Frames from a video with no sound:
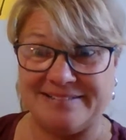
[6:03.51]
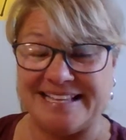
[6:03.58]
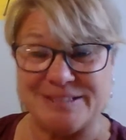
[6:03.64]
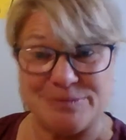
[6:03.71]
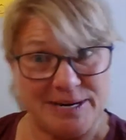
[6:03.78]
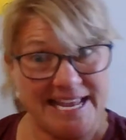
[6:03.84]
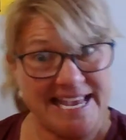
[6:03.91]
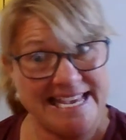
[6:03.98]
That's
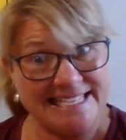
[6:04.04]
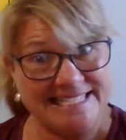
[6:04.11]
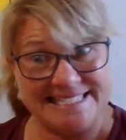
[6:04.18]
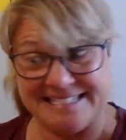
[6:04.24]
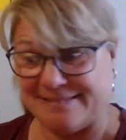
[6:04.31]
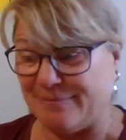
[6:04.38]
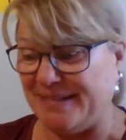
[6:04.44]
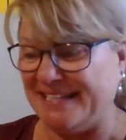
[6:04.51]
what
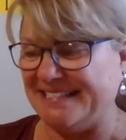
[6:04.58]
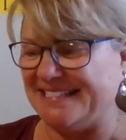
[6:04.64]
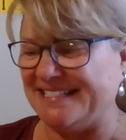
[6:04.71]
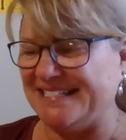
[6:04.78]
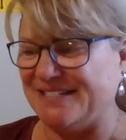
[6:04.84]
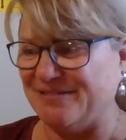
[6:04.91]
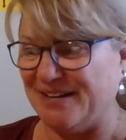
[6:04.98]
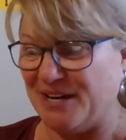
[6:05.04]
hasty means,
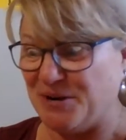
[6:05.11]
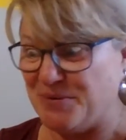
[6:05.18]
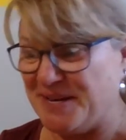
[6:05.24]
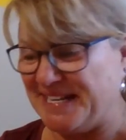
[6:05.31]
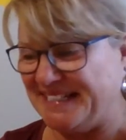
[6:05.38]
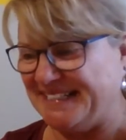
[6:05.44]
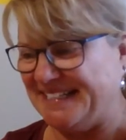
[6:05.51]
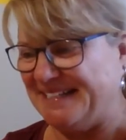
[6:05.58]
to do it
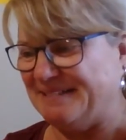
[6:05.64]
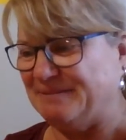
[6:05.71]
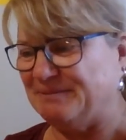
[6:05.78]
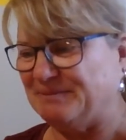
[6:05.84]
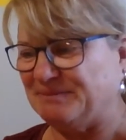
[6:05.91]
quickly.